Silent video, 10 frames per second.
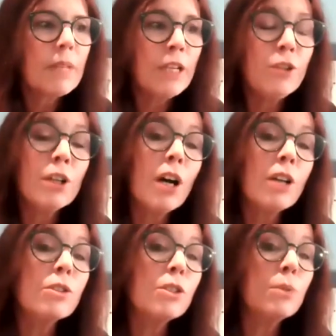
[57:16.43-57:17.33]
You can
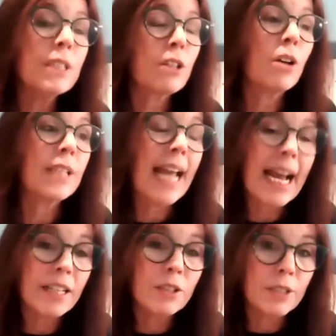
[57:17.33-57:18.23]
also do what's called
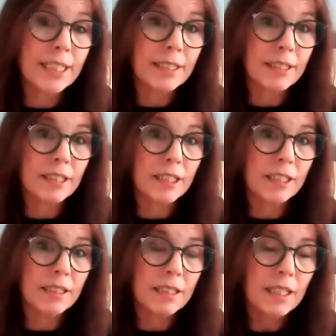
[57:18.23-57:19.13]
category
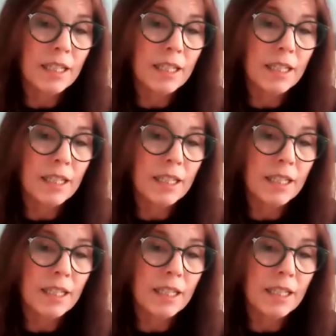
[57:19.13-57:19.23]
decisions.